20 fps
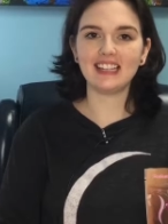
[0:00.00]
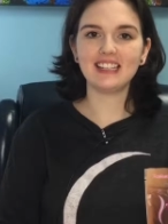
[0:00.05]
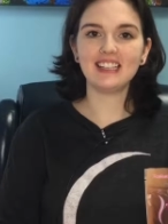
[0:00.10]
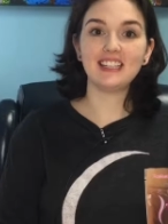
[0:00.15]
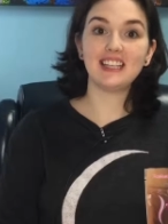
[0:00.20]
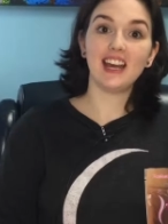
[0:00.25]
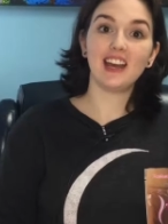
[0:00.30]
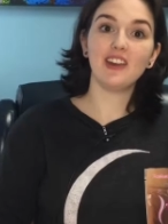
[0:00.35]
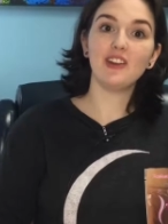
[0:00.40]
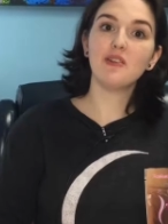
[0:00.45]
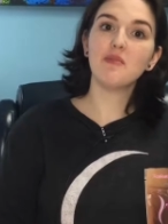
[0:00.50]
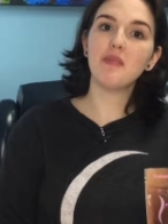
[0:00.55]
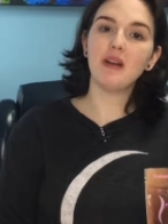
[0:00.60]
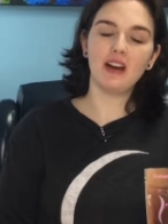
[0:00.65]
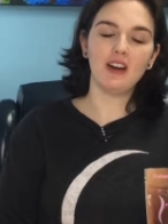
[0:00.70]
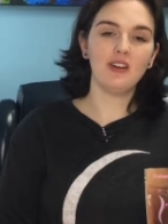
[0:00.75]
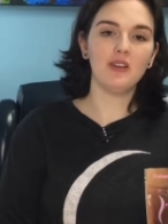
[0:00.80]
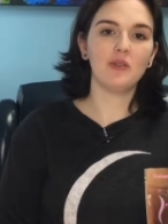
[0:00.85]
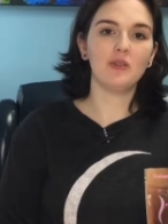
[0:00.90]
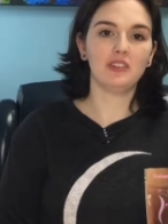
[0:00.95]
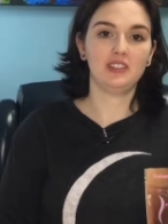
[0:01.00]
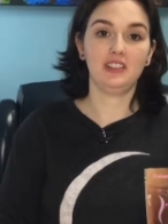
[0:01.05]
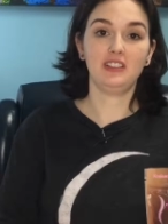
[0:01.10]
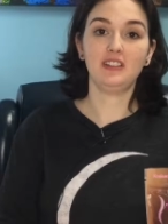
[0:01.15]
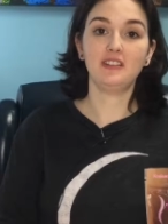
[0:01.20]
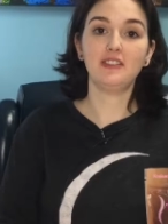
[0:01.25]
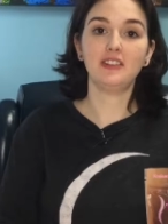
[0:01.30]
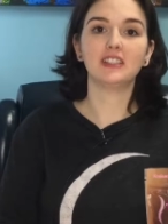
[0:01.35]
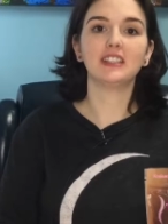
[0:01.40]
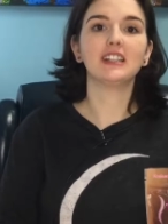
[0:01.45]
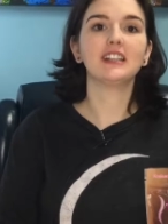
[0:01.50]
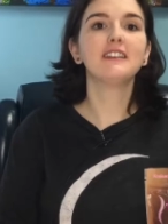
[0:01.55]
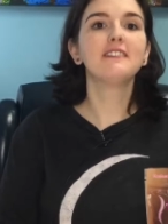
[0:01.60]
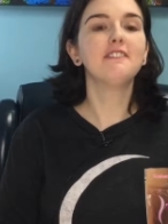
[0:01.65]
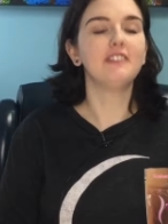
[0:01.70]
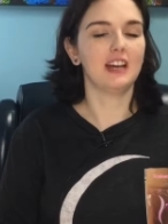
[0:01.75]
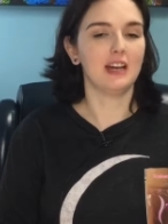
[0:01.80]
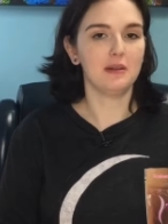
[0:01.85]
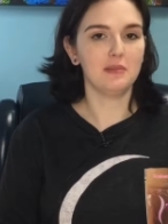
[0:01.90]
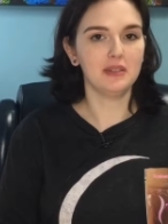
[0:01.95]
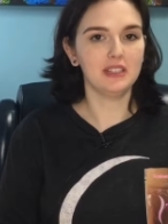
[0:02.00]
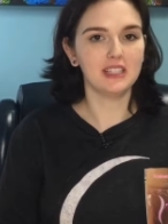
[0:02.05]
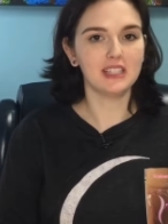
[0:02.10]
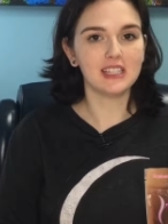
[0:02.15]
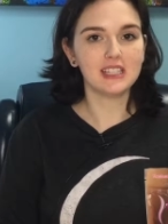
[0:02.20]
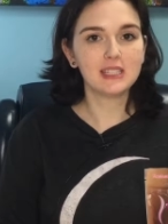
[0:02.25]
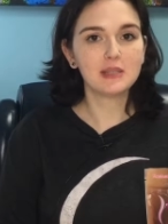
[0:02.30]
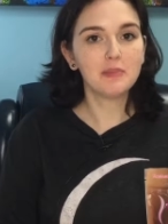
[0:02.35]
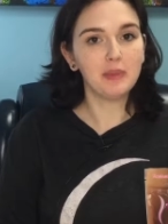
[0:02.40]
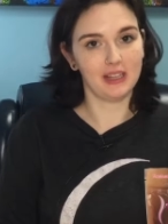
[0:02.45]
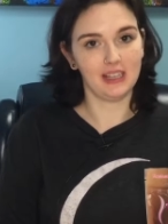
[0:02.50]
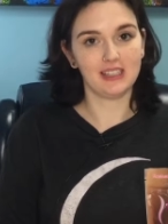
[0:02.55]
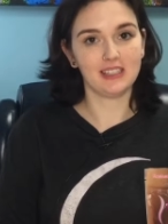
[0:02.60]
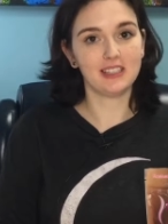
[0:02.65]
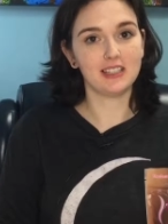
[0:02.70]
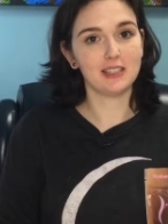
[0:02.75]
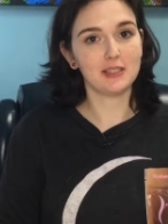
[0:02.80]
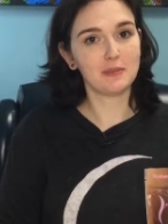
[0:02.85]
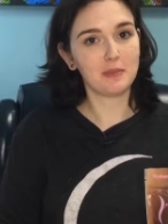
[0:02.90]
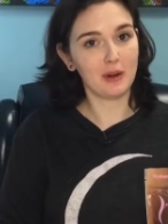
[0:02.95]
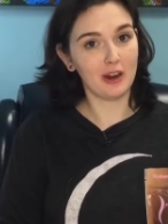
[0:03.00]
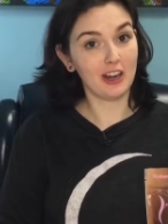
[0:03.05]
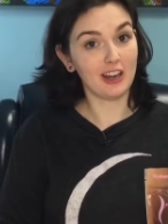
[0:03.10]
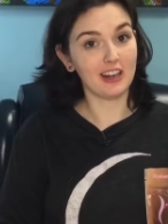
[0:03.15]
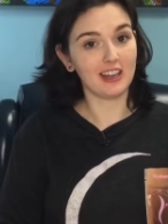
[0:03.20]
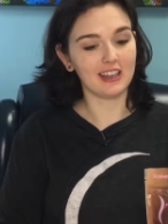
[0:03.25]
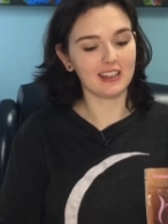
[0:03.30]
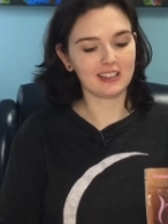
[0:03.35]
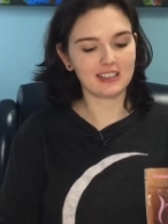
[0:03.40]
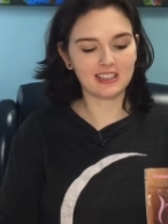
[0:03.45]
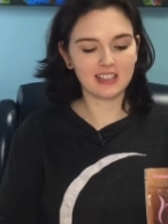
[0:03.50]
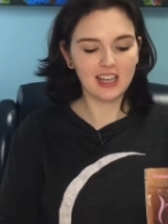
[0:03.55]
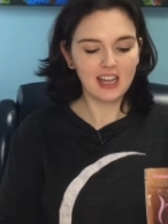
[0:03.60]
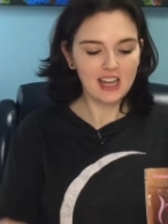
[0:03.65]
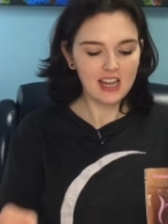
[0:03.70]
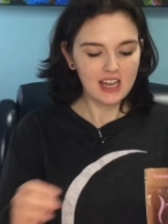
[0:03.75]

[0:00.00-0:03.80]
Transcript: to tell you about one of our fabulous Plexus products.